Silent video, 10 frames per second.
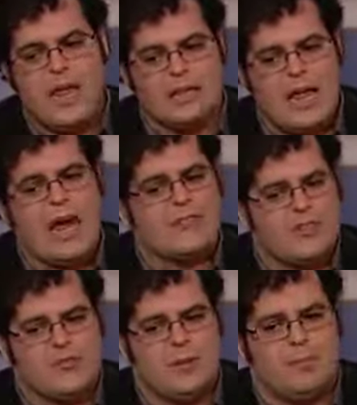a lot of
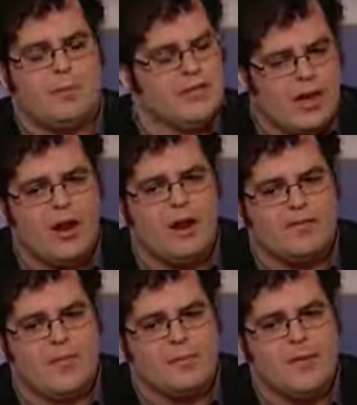these people, not all of
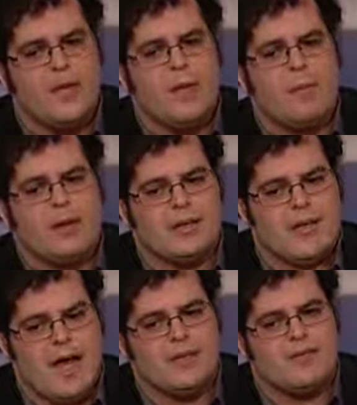them, but a
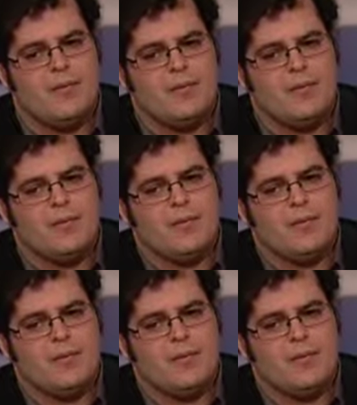lot of them